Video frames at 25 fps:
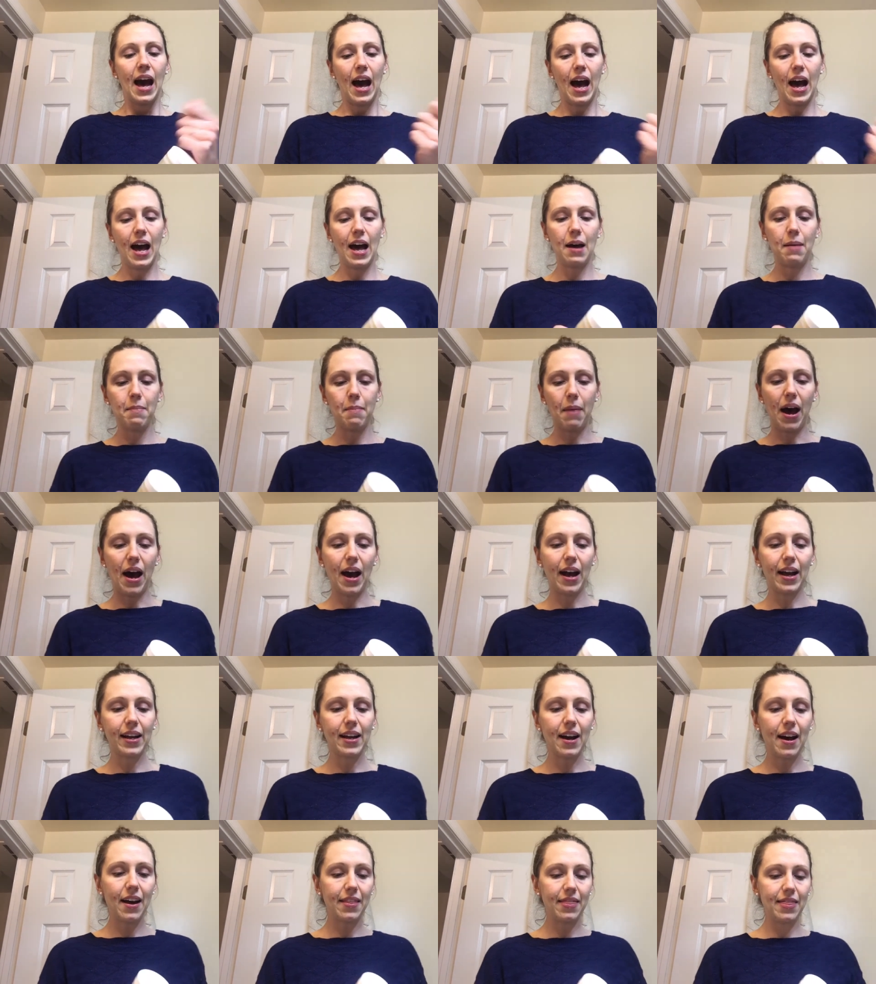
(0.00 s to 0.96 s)
Um, I
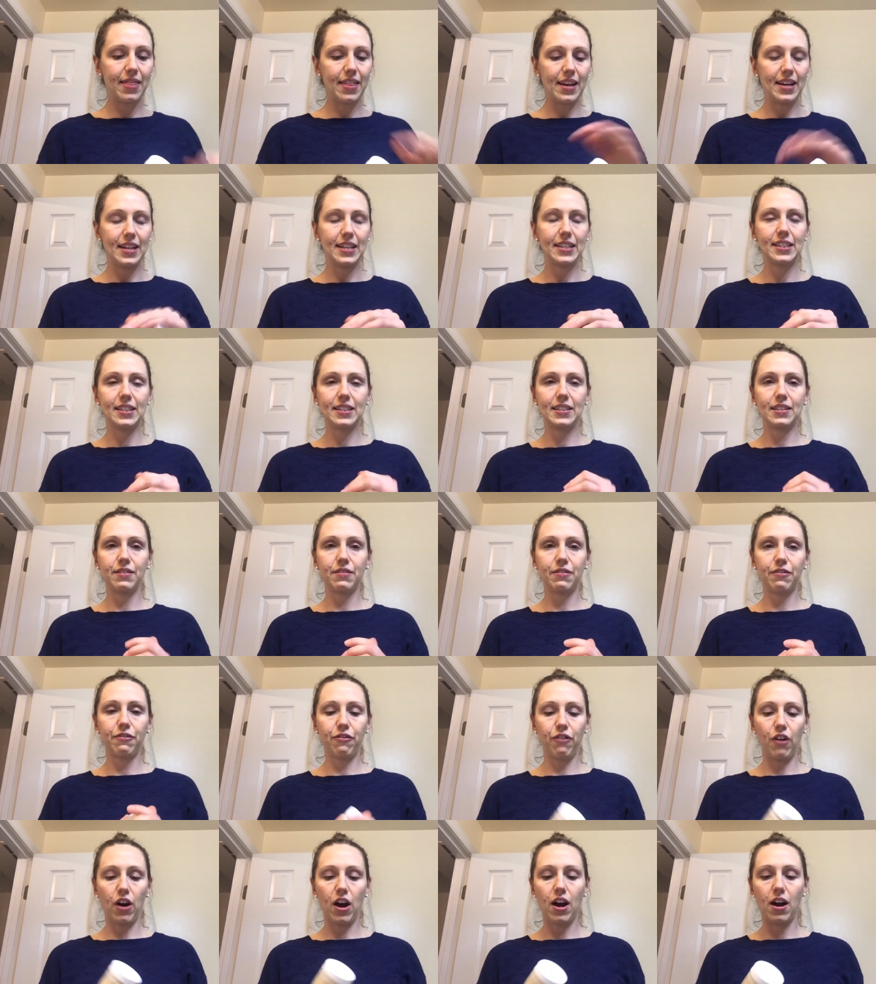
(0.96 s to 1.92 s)
got this
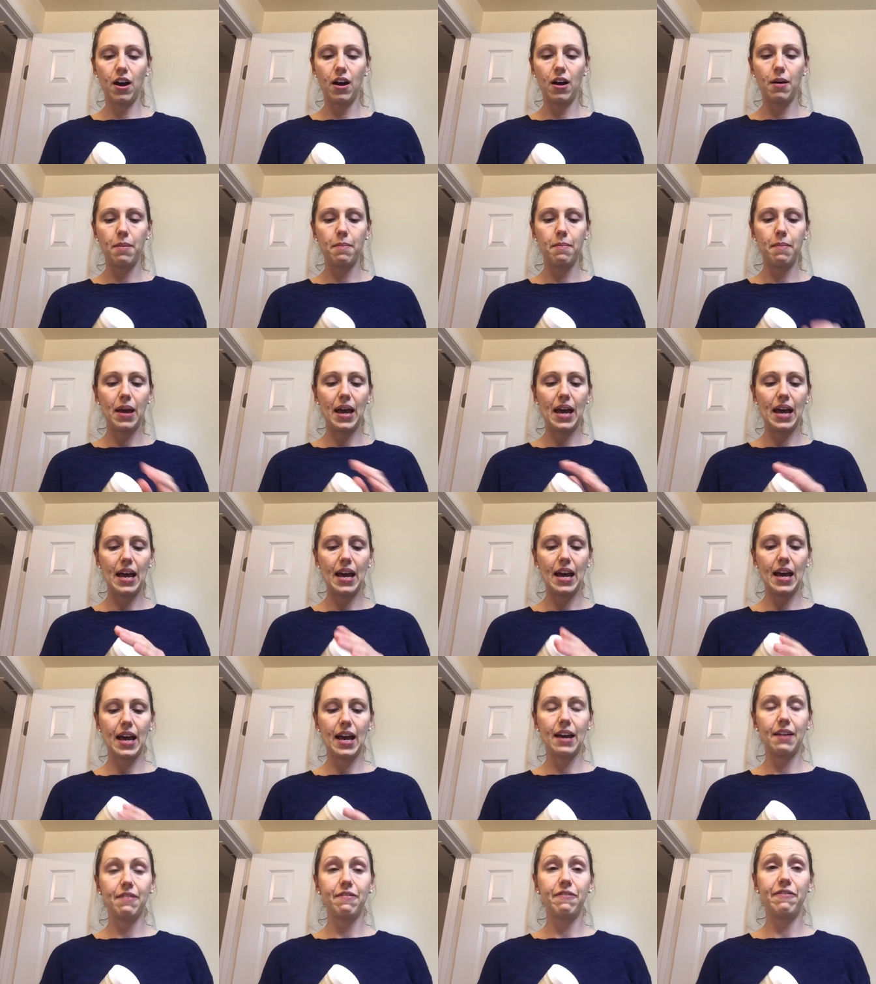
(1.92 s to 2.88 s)
from
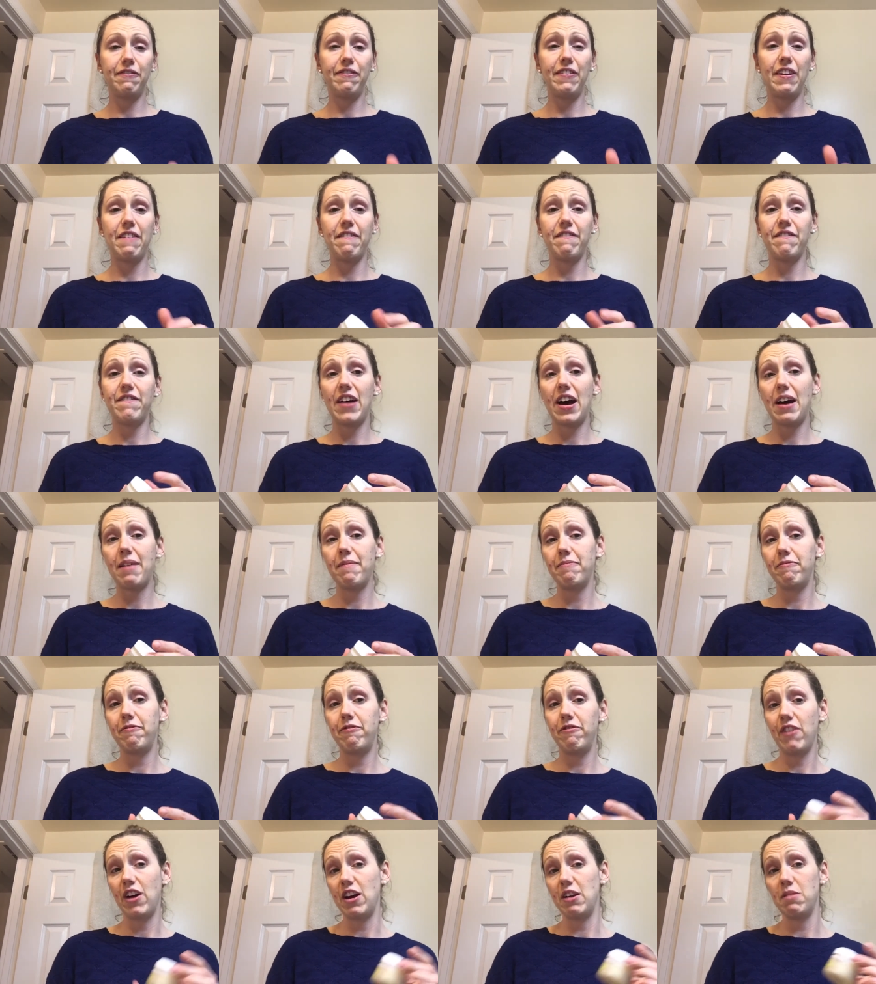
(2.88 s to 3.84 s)
a Fit Fab
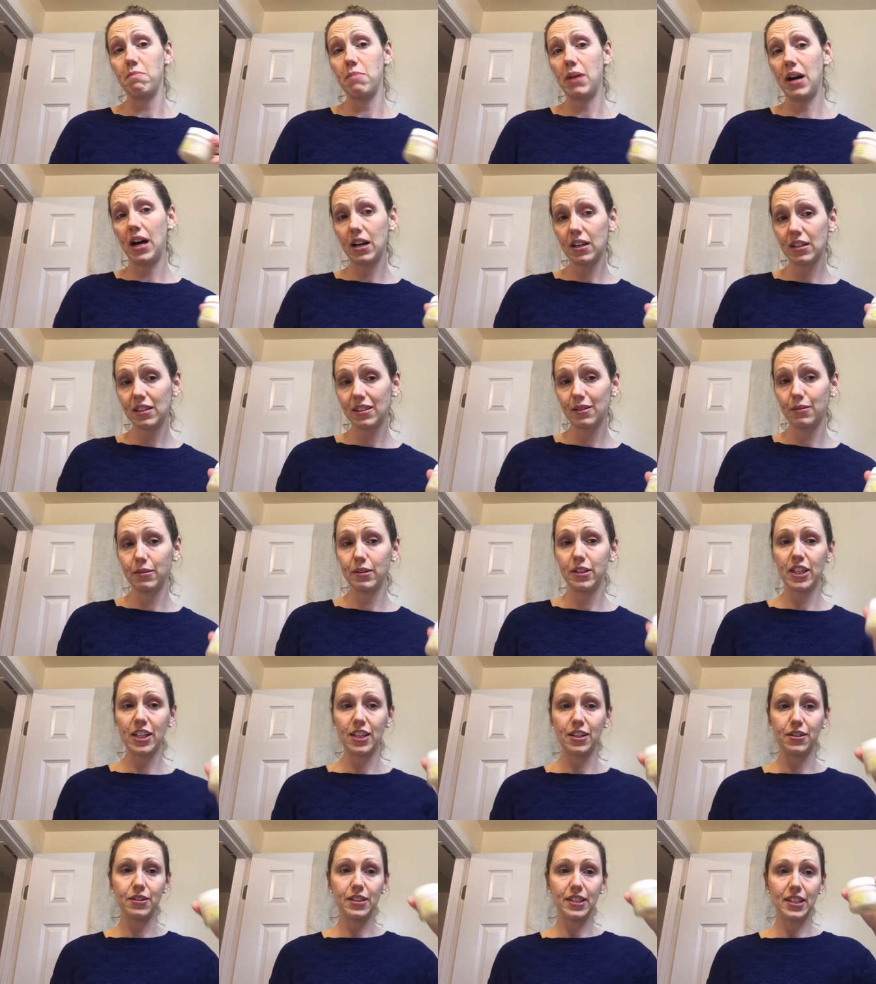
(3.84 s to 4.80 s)
Fun box, which
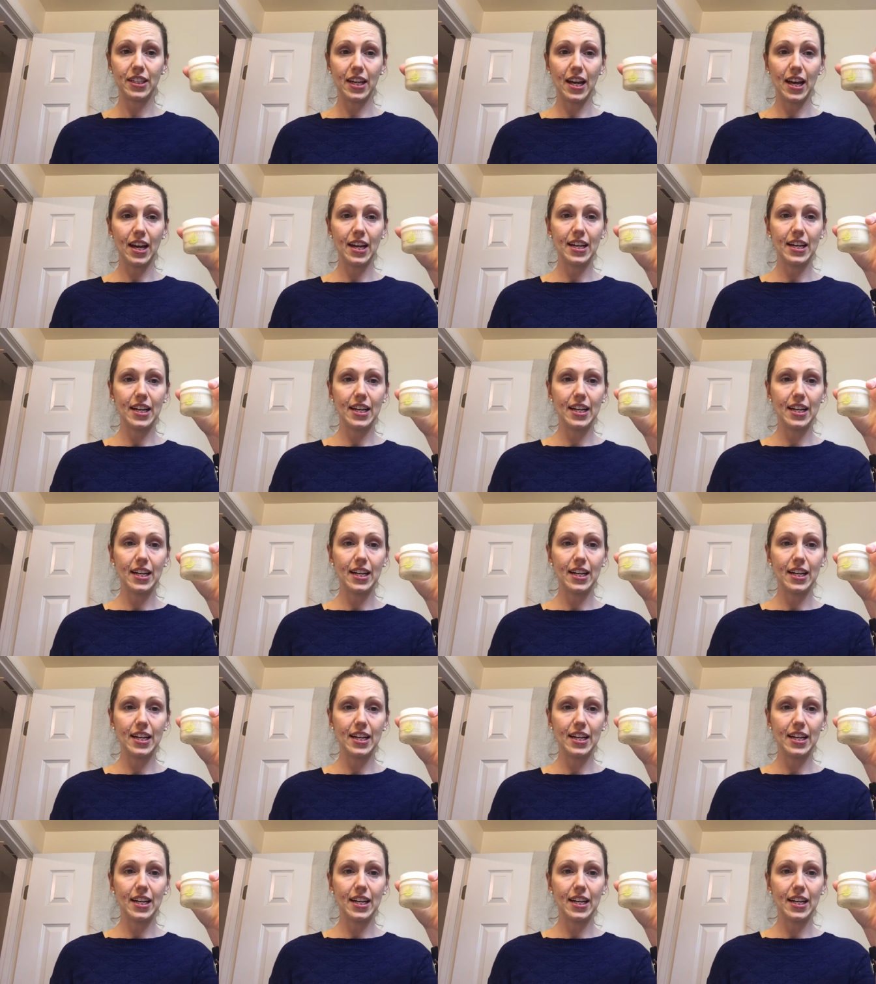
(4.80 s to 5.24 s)
I used to get.